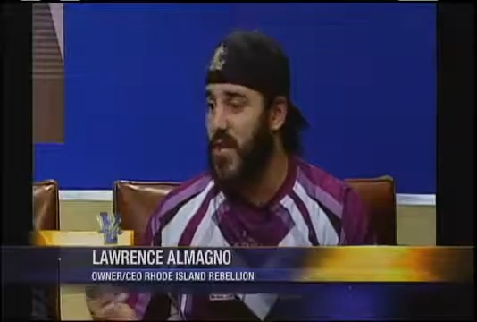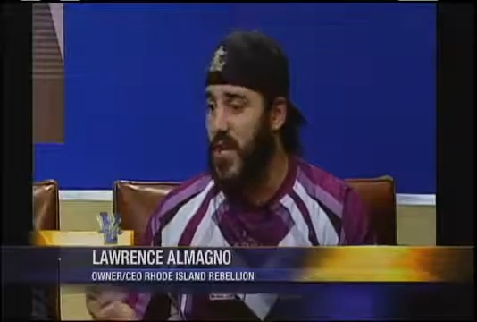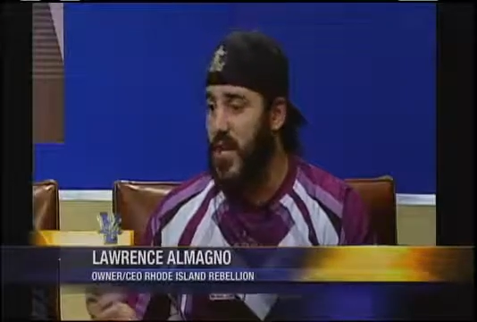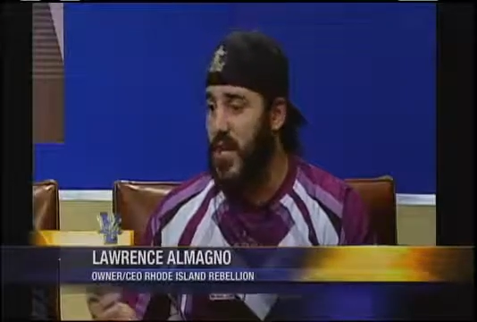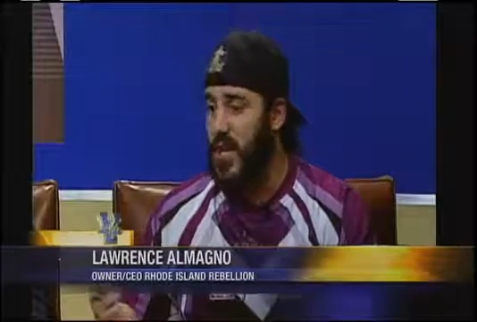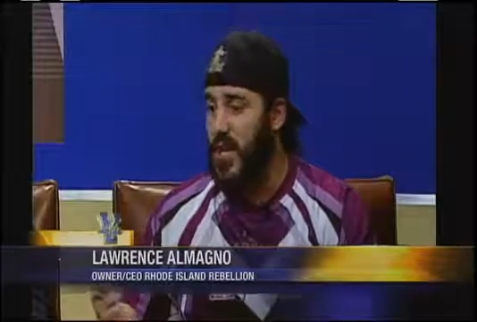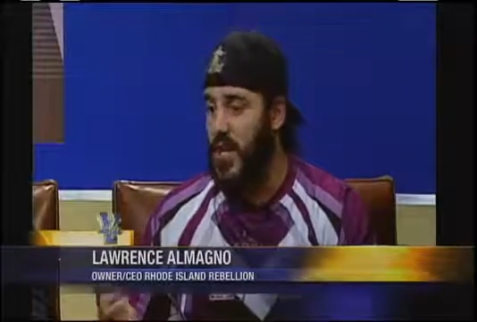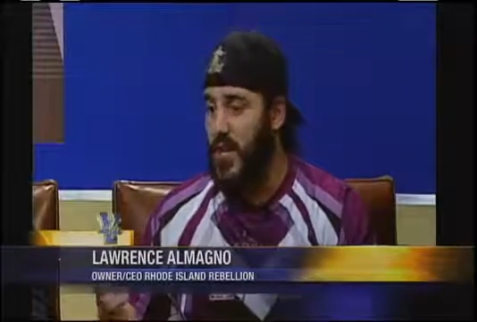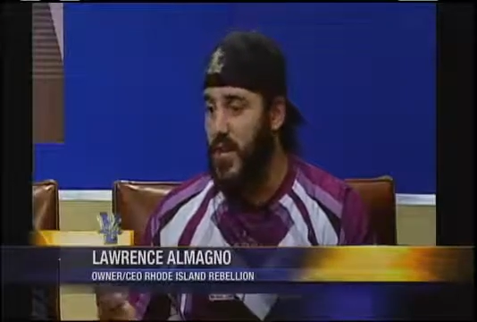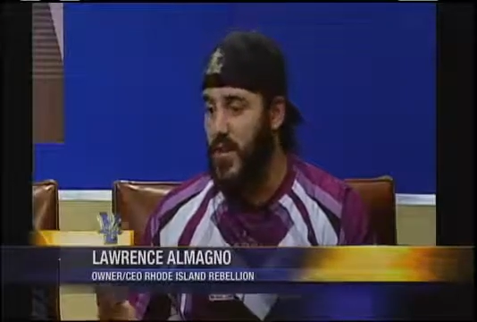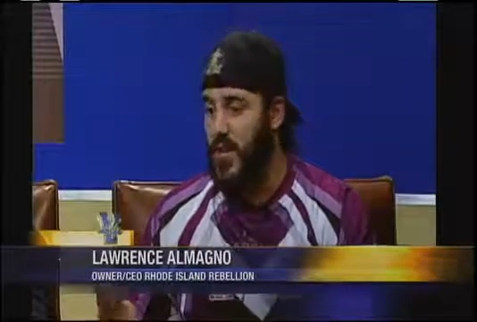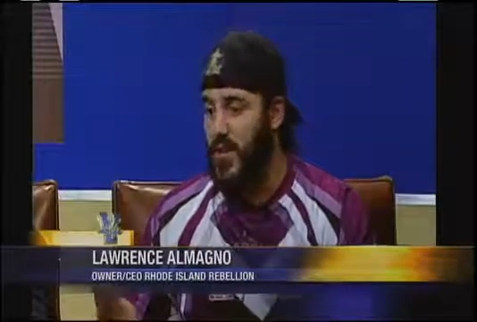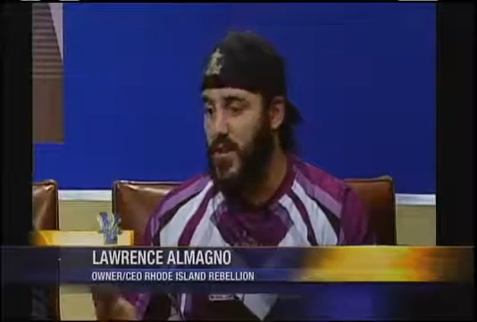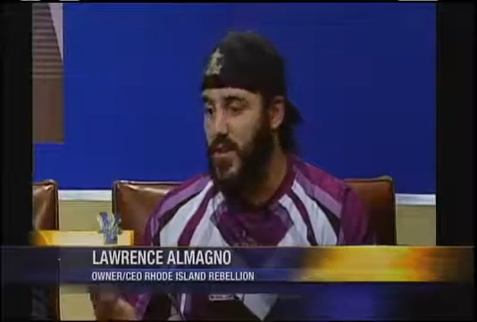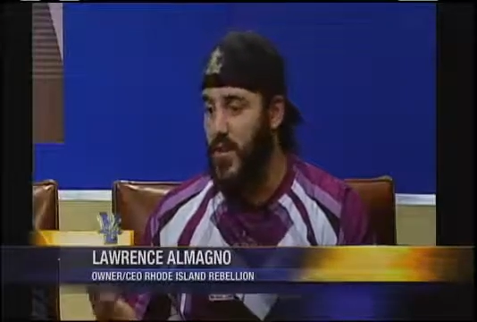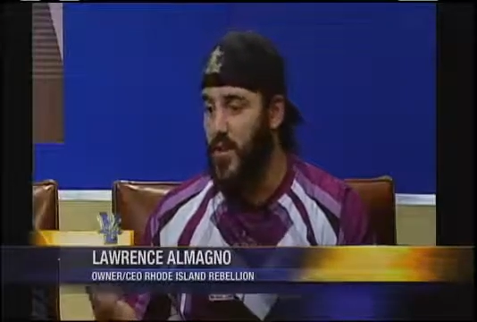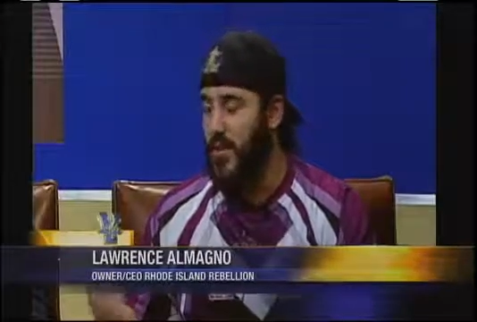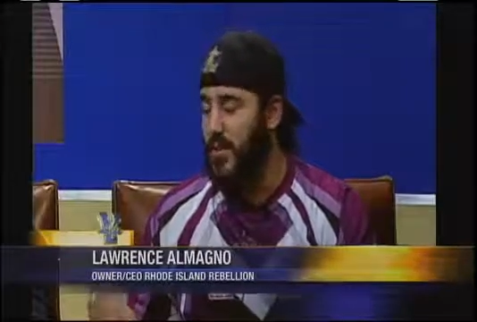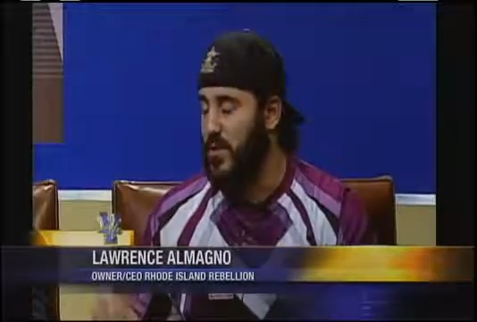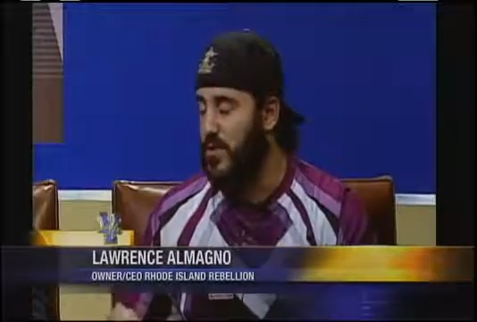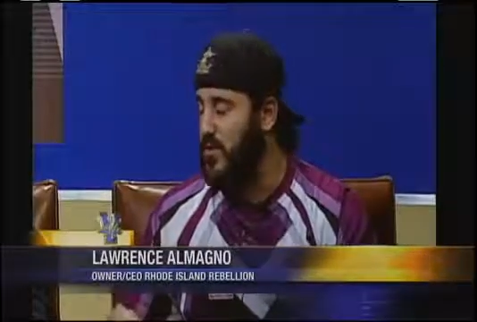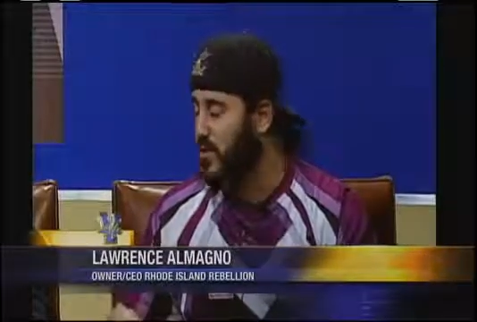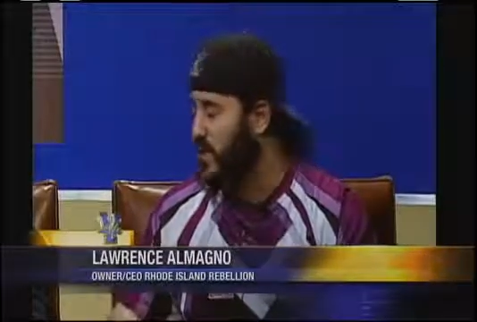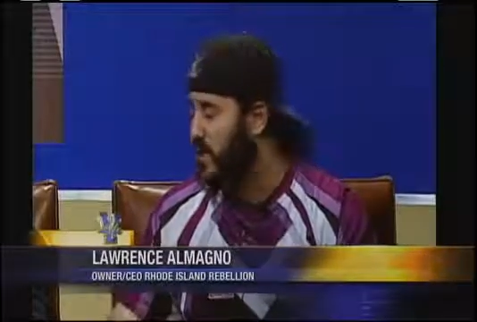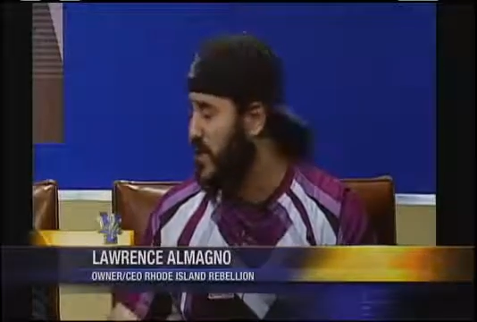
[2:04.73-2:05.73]
We're going
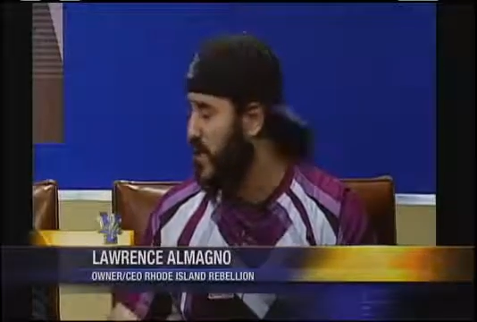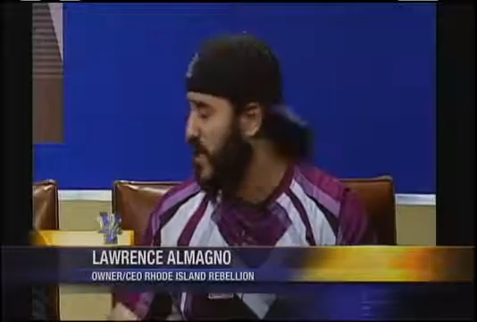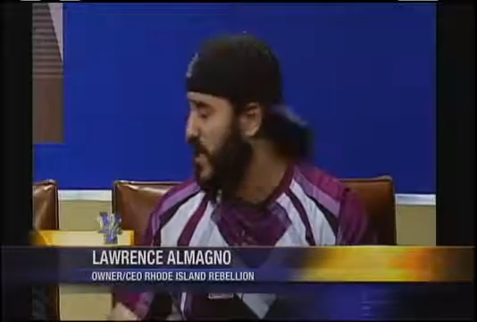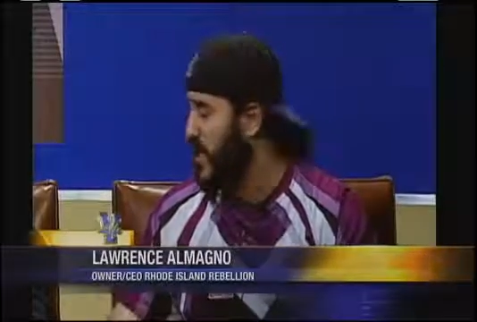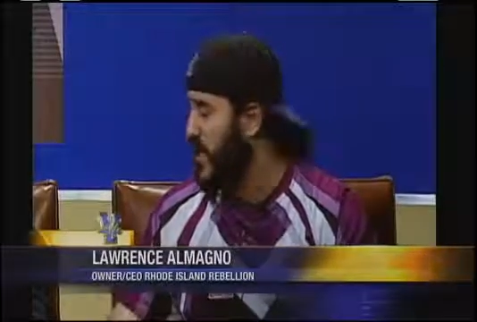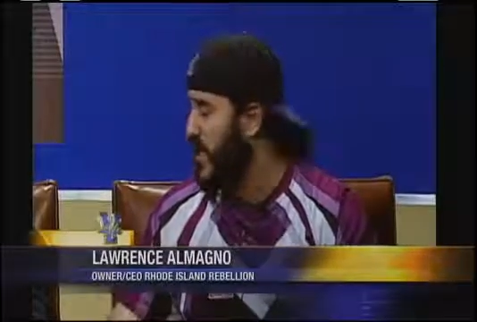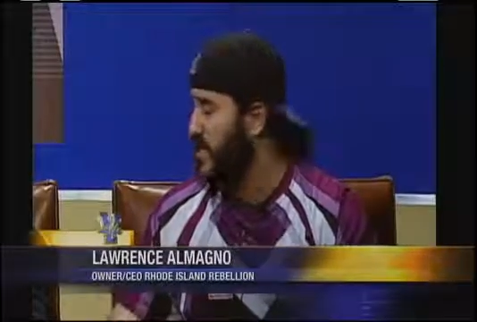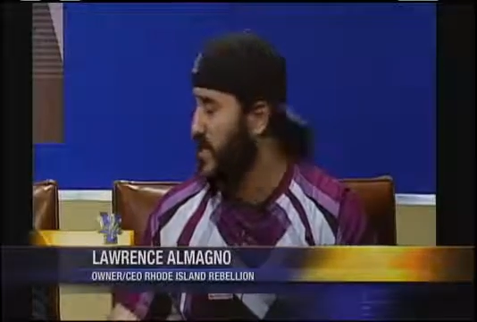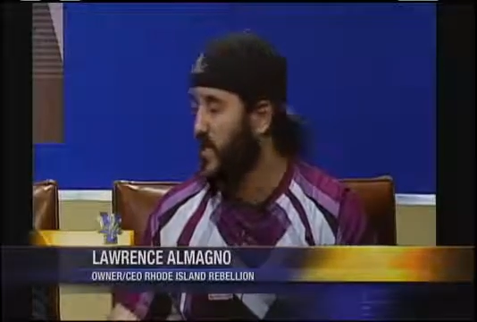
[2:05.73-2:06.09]
into our second